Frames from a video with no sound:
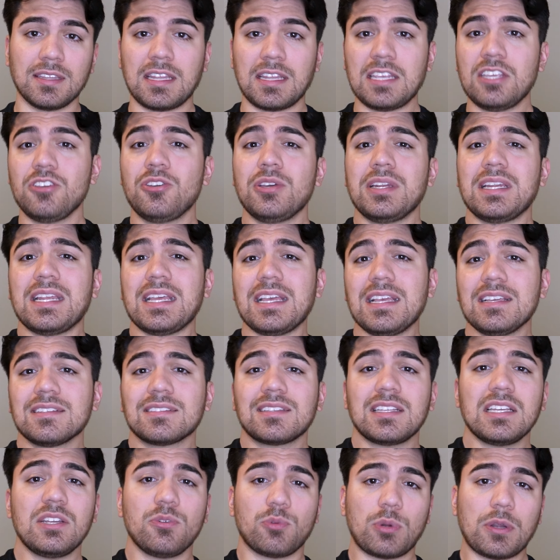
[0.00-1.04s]
that you can
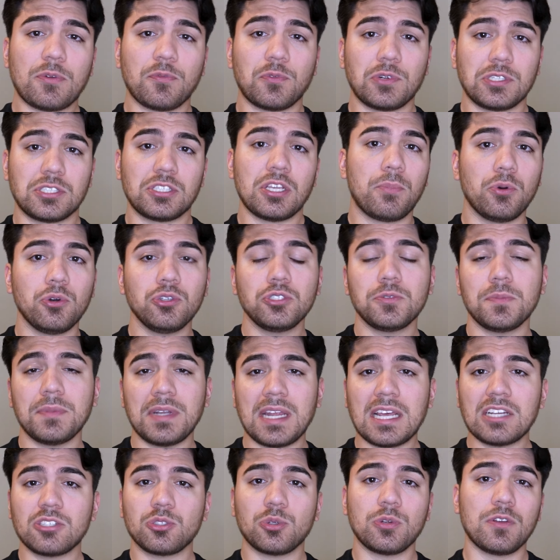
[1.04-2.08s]
easily reference Boo's
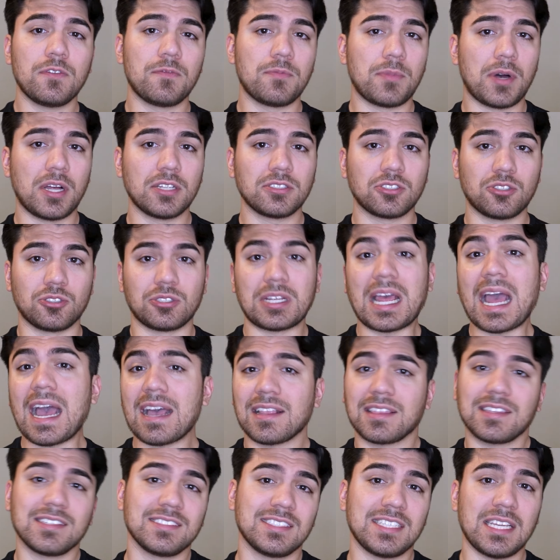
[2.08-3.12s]
Menagerie of Monsters
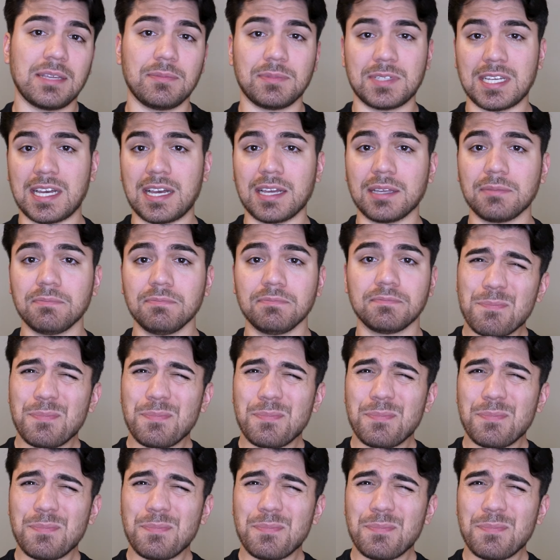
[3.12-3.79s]
at the same time.